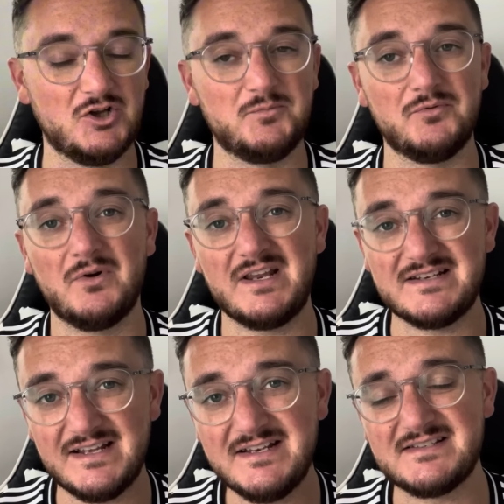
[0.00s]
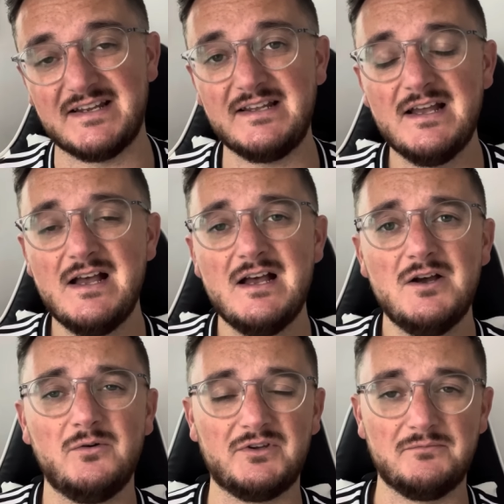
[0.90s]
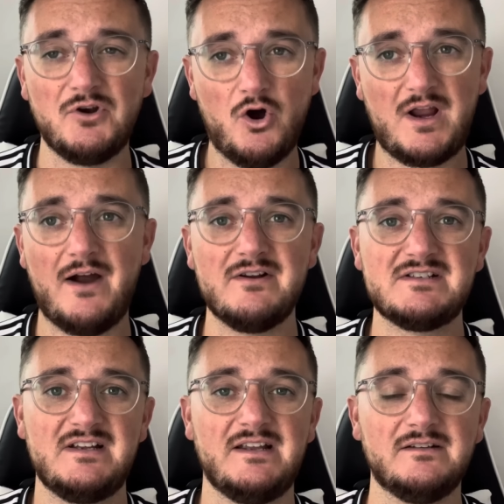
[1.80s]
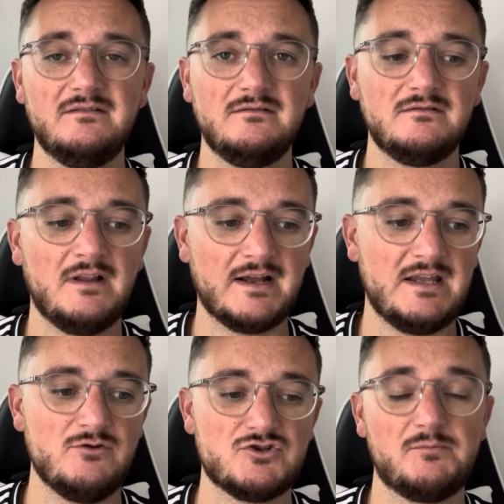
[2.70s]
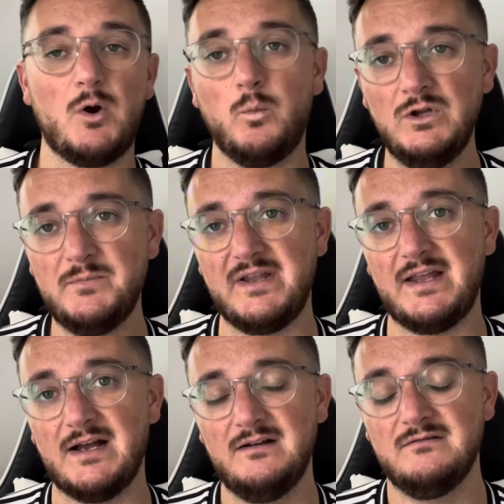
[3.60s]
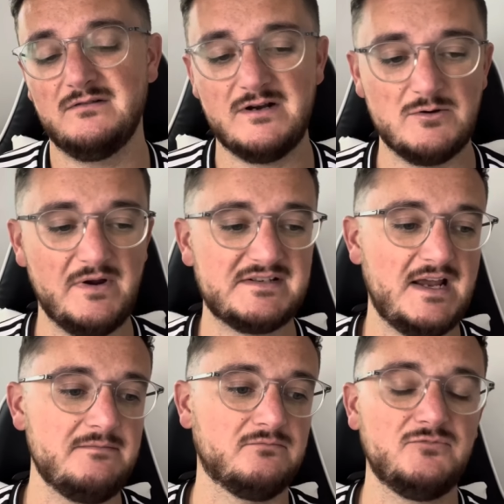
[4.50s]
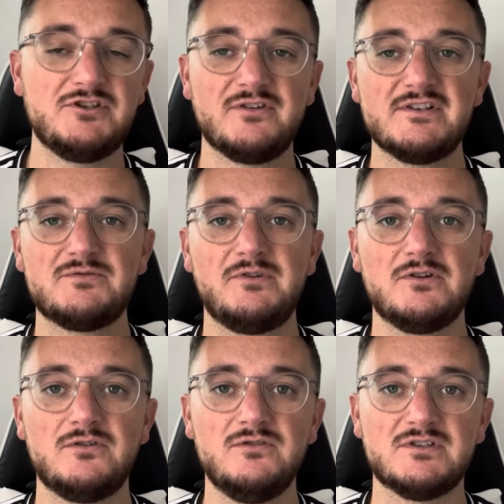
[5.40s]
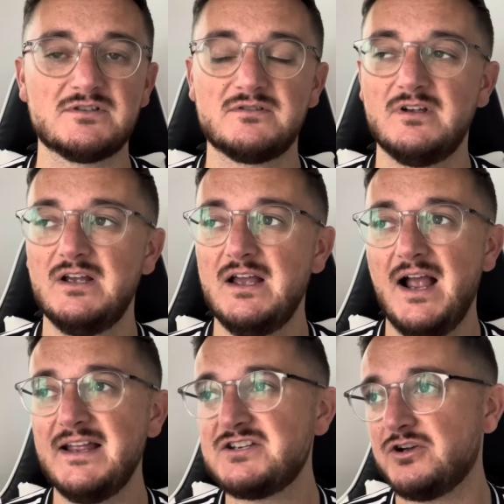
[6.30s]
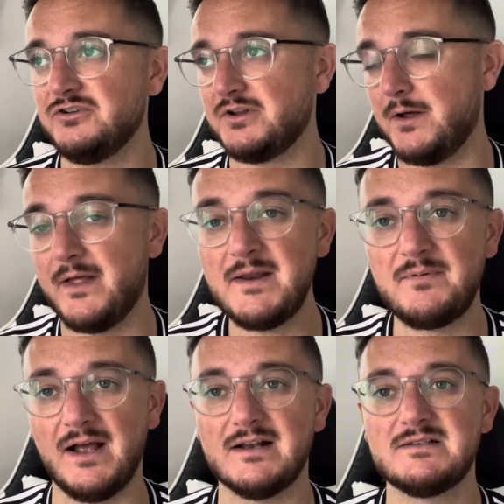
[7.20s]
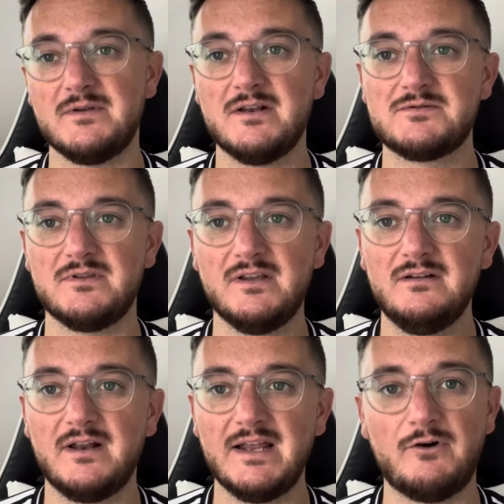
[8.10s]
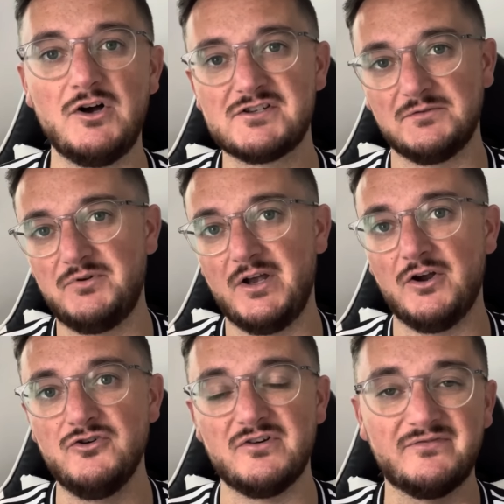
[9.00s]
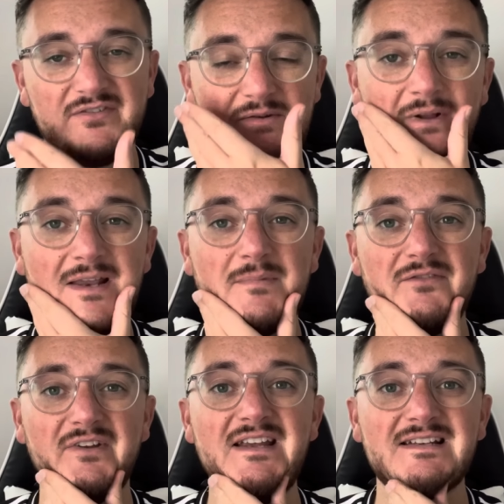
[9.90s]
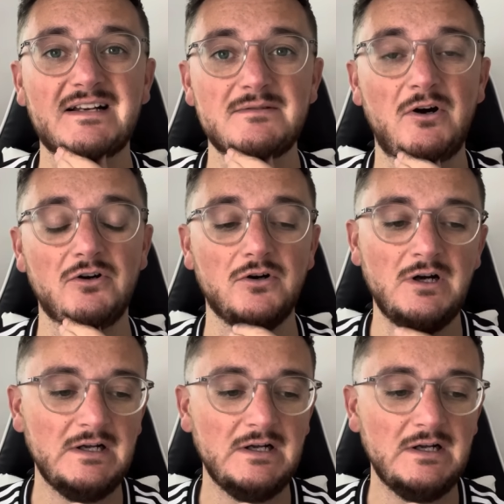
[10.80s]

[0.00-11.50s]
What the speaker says: But what you did see was him not guaranteeing that Kieran Trippier will be here in a week's time when the transfer window closes. I guess you can't do that with any player, to be honest with you. Like, if Arsenal put in a 150 million bid for Isak tomorrow,